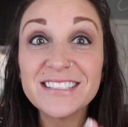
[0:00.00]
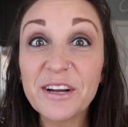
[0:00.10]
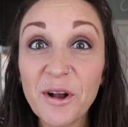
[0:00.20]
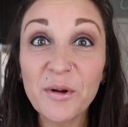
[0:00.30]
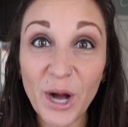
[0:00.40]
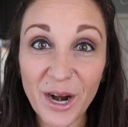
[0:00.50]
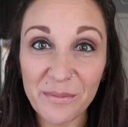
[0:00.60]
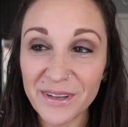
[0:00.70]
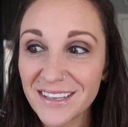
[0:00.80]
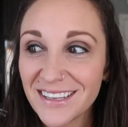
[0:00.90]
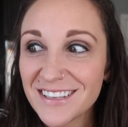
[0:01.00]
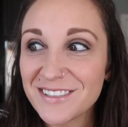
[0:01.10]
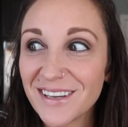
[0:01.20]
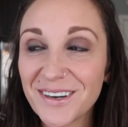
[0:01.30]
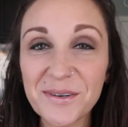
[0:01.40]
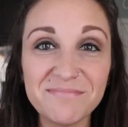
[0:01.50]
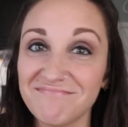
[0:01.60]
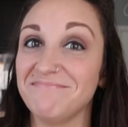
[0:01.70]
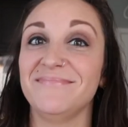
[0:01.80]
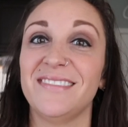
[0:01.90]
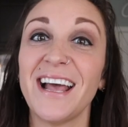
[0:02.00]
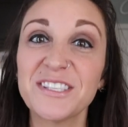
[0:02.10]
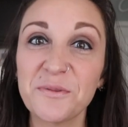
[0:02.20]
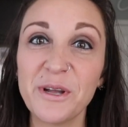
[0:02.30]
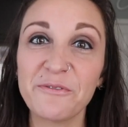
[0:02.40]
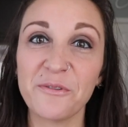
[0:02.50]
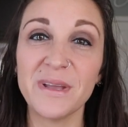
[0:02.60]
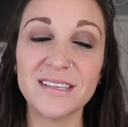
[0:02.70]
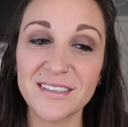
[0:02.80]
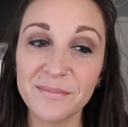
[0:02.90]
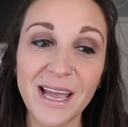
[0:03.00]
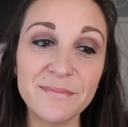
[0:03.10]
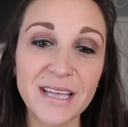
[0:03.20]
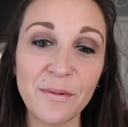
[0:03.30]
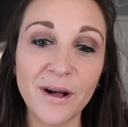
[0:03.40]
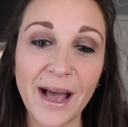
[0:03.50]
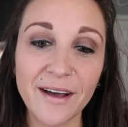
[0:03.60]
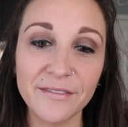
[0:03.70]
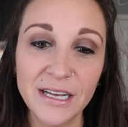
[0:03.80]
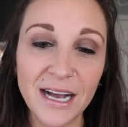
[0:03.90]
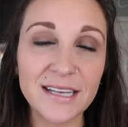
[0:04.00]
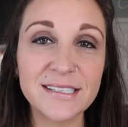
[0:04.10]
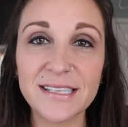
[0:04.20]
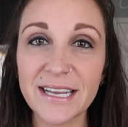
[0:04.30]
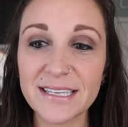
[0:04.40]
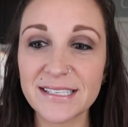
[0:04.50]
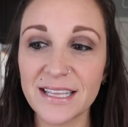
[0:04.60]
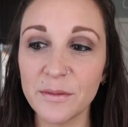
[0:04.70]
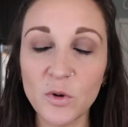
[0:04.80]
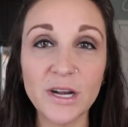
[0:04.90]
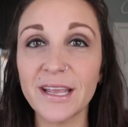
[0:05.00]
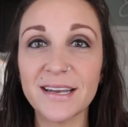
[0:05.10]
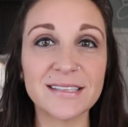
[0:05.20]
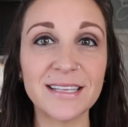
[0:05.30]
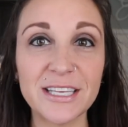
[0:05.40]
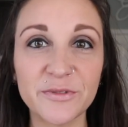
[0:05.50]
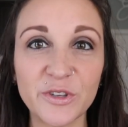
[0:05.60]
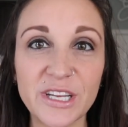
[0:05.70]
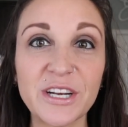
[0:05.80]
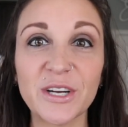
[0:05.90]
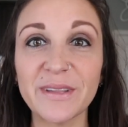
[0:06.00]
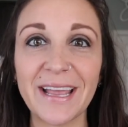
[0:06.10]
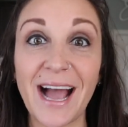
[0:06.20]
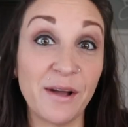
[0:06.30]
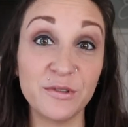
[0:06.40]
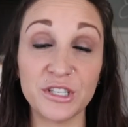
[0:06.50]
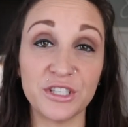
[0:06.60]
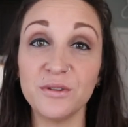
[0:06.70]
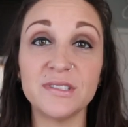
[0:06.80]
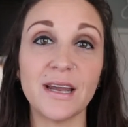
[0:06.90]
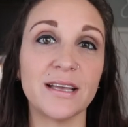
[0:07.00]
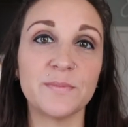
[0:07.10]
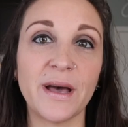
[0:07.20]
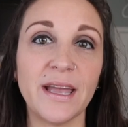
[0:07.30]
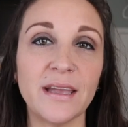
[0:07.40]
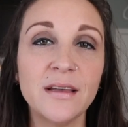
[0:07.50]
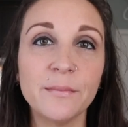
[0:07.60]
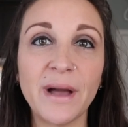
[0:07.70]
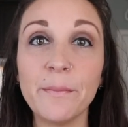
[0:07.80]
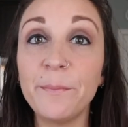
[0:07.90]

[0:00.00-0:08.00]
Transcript: Zero carb. So that's a win for me. Sometimes I will have a slice in the morning and a slice for dinner. Like, I will just use it as my, my